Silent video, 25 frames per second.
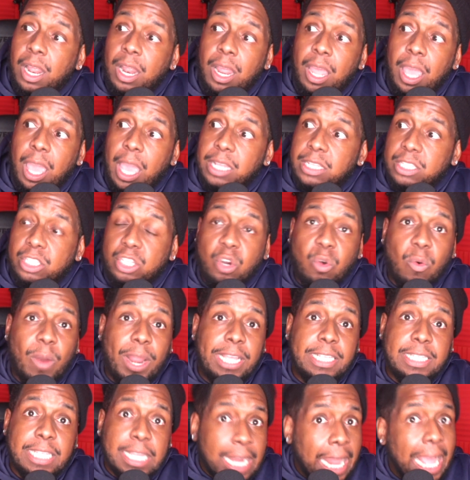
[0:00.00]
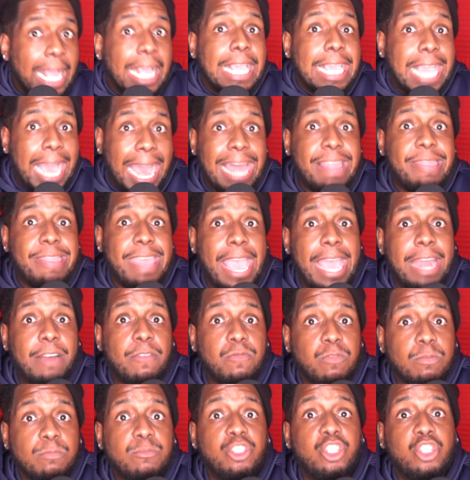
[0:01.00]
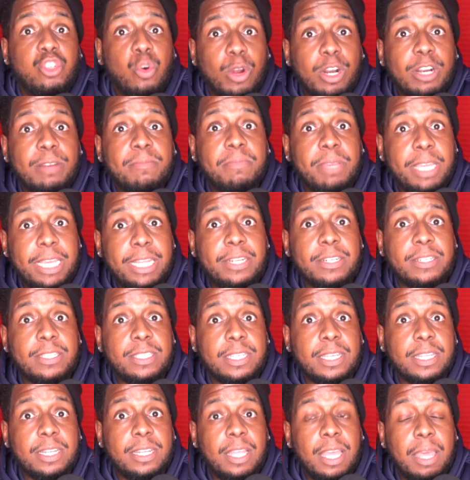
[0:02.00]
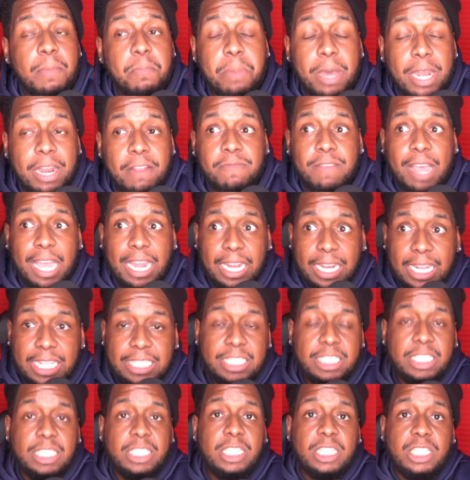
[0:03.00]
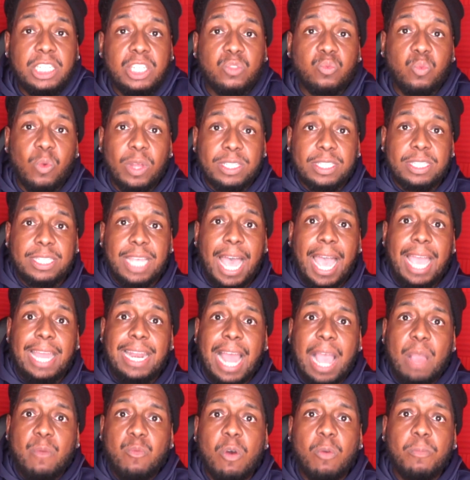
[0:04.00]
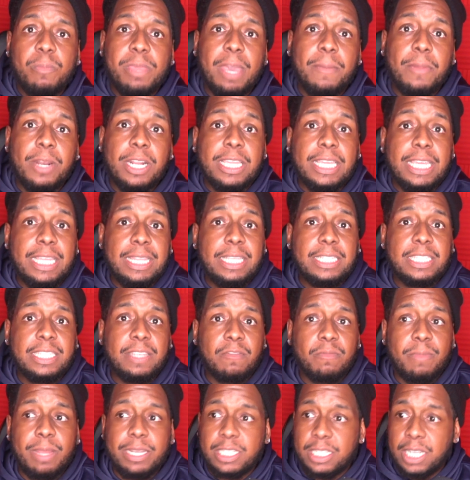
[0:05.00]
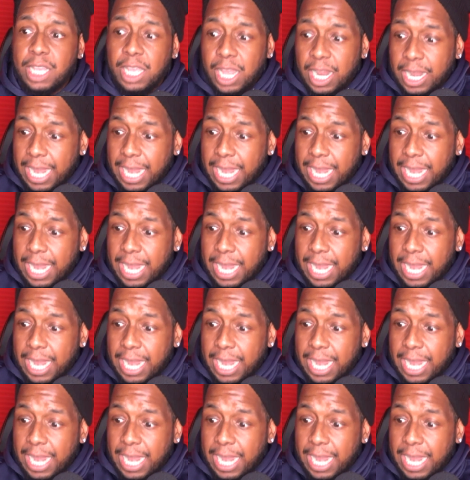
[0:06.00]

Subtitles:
It's crazy. And I got that from Jordan Peterson. But if I listen to just one side, I won't be able to get this information.